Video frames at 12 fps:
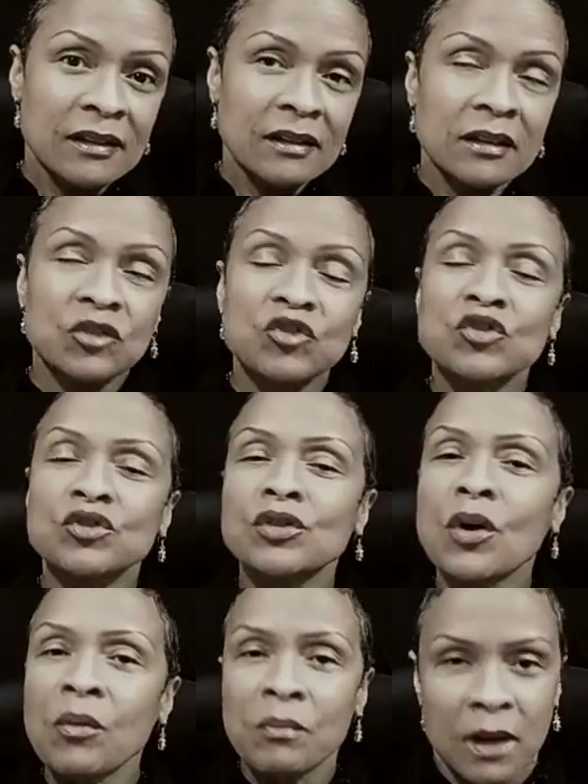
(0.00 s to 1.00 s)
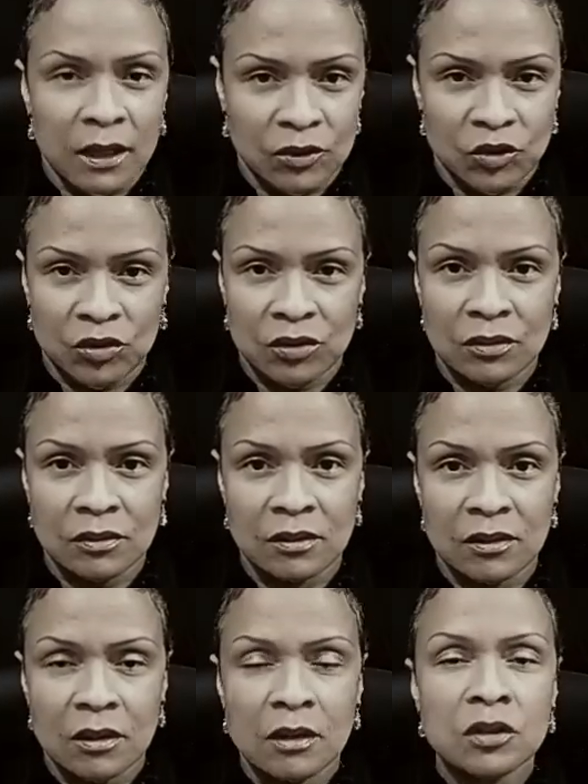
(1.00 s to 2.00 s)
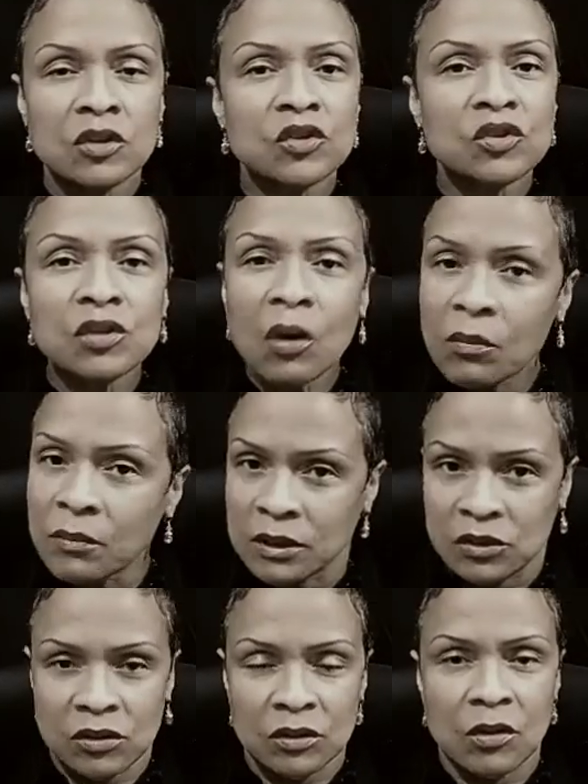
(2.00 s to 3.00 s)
there's so much, so much to go